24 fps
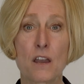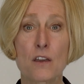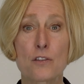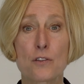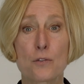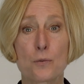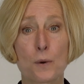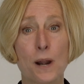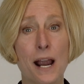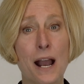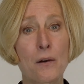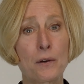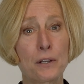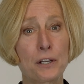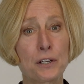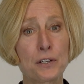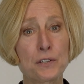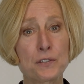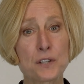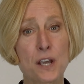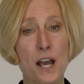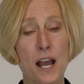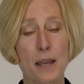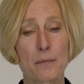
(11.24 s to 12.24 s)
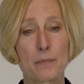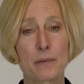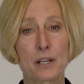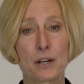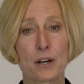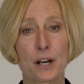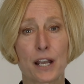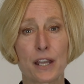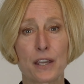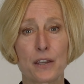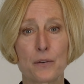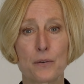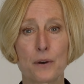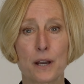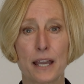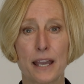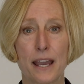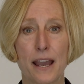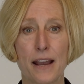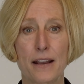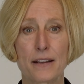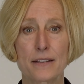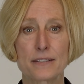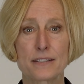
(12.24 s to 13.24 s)
Throughout your time here at
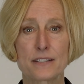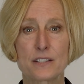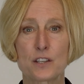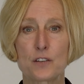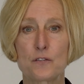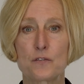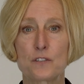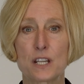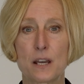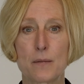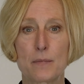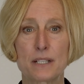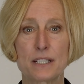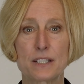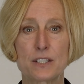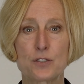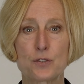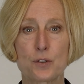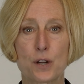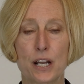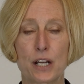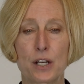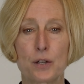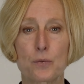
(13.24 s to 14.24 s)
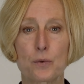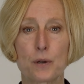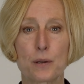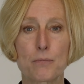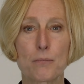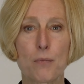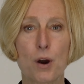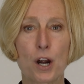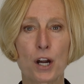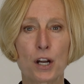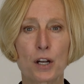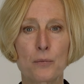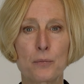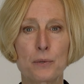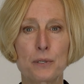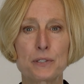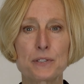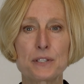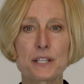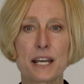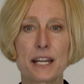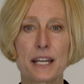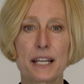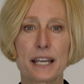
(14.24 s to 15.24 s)
UIS, you've demonstrated remarkable
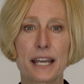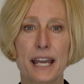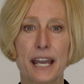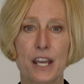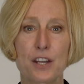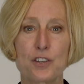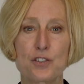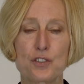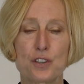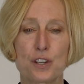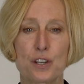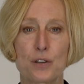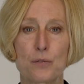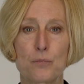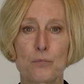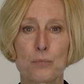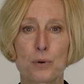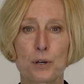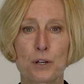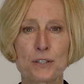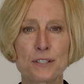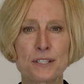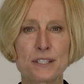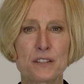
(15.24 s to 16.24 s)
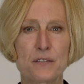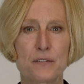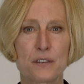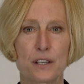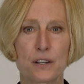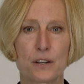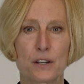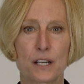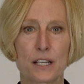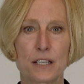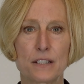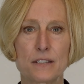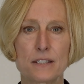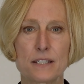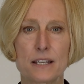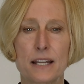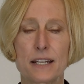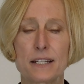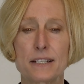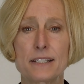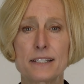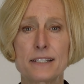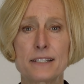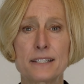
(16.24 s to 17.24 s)
dedication, perseverance, and
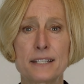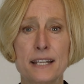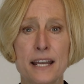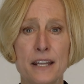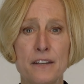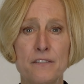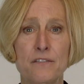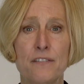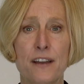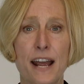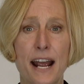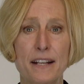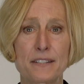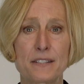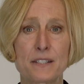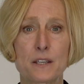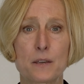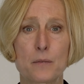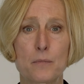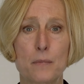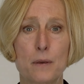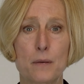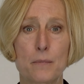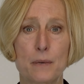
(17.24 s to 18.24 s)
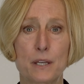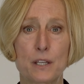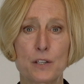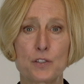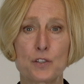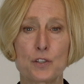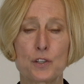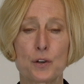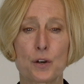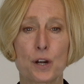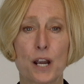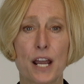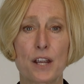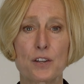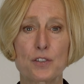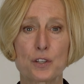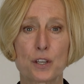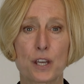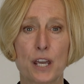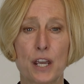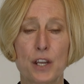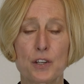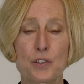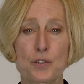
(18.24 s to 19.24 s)
a steadfast commitment to your
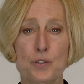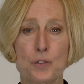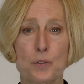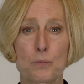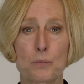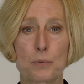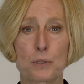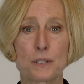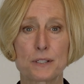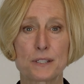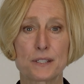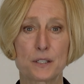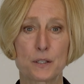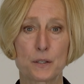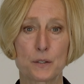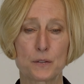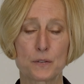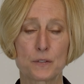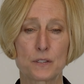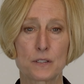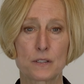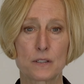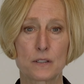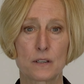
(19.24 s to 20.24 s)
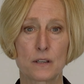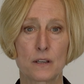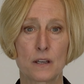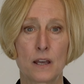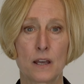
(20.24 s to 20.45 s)
educational pursuits.